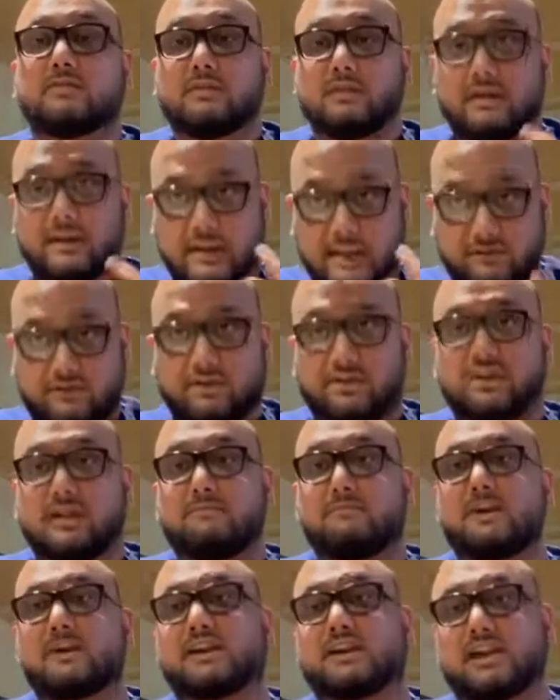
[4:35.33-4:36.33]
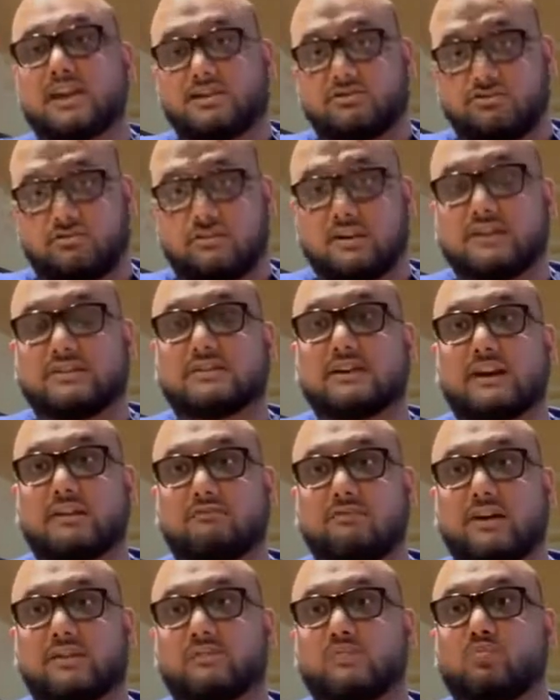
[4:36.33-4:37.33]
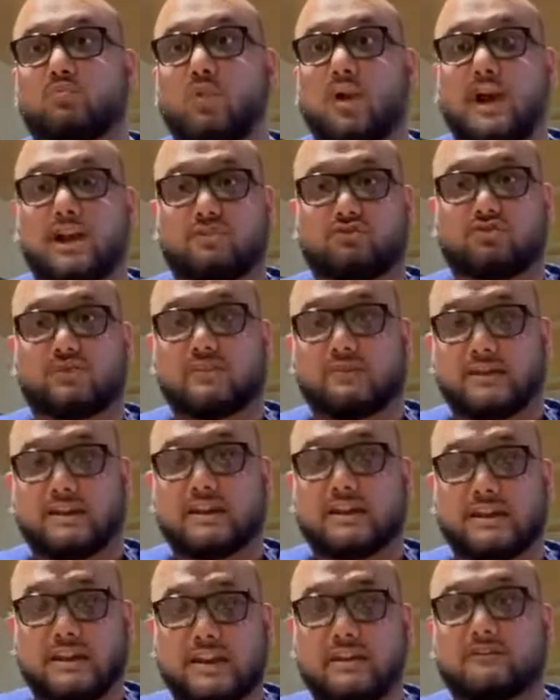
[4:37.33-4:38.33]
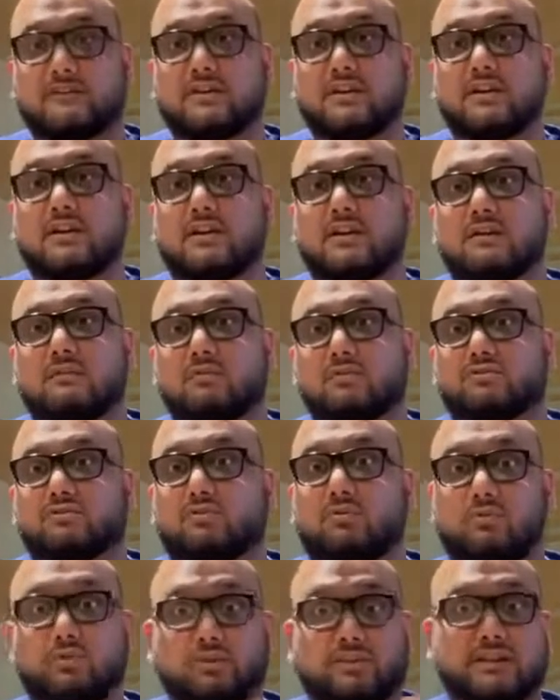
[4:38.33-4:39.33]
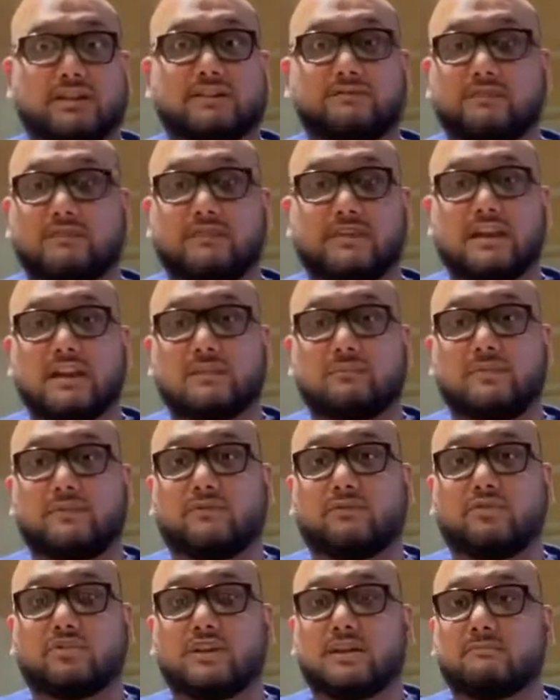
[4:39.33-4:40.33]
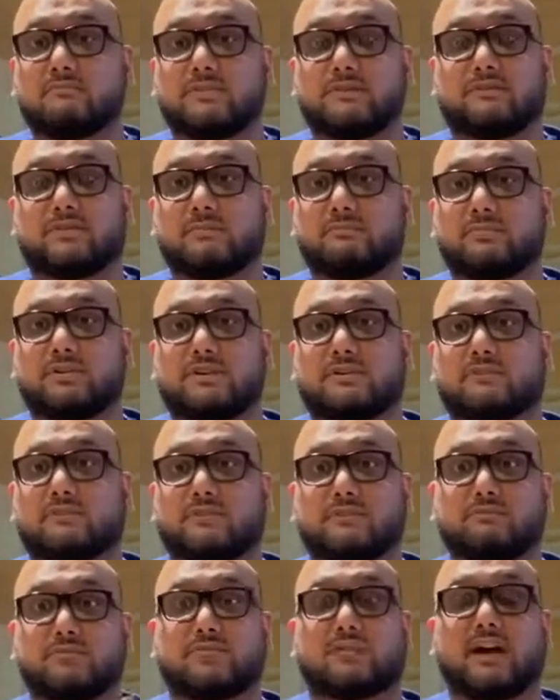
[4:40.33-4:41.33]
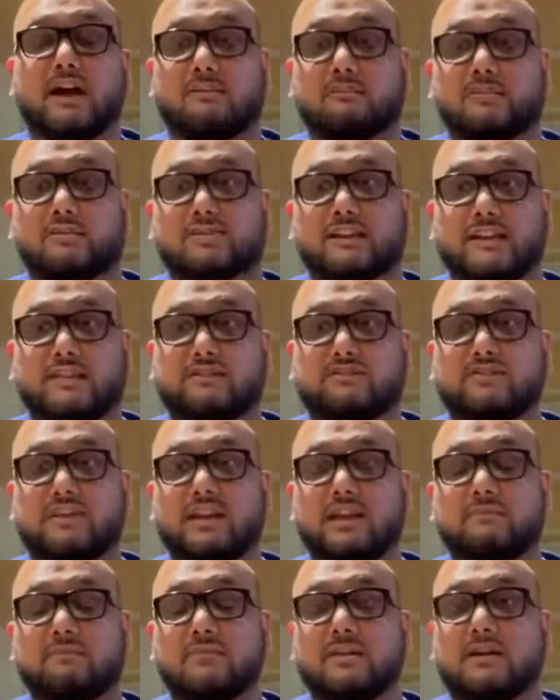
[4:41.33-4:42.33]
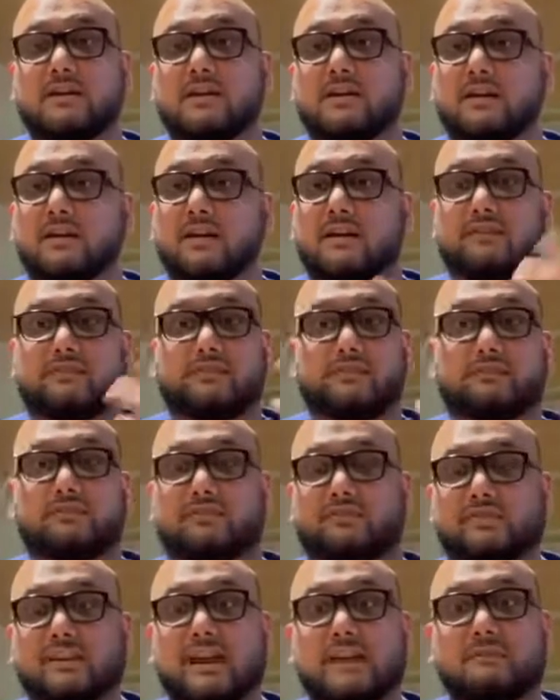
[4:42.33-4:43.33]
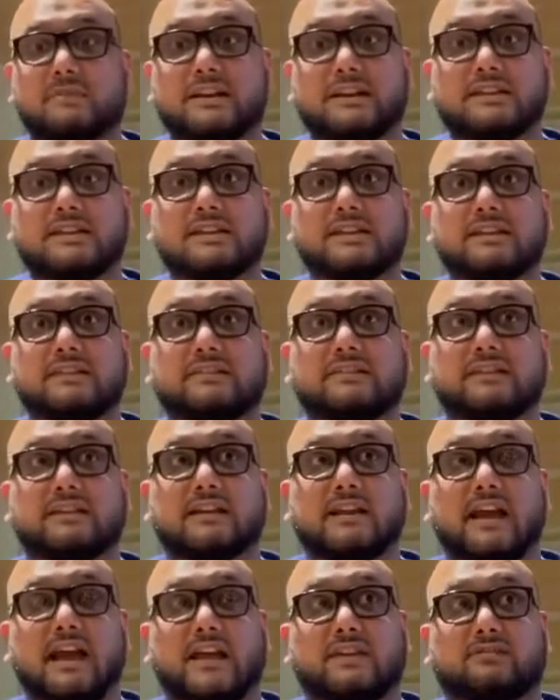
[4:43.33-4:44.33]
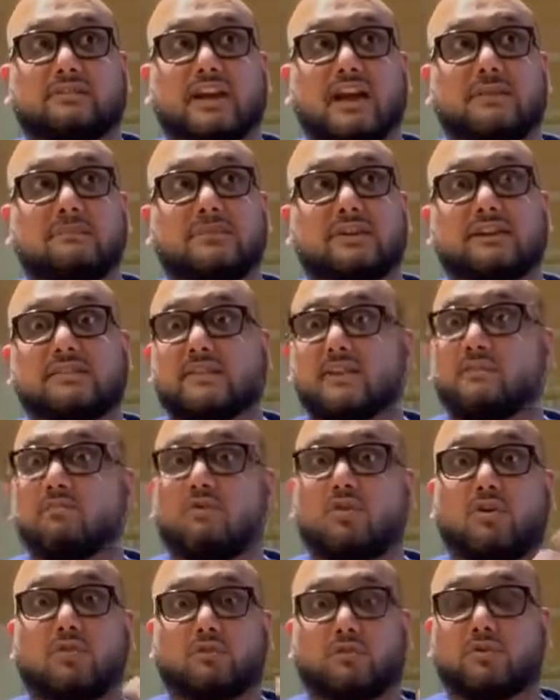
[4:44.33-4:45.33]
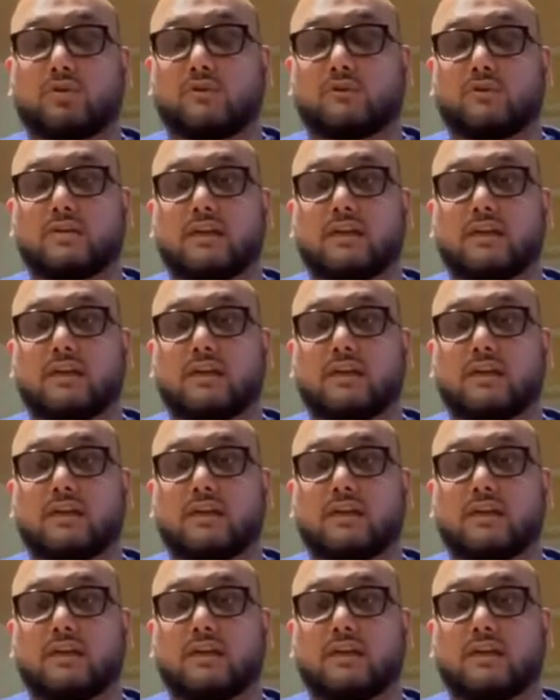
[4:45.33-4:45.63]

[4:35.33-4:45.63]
giving them medication related advice on what actually we can give, what's alternative available for them. If someone's hypertensive, if someone has diabetes, and what sort of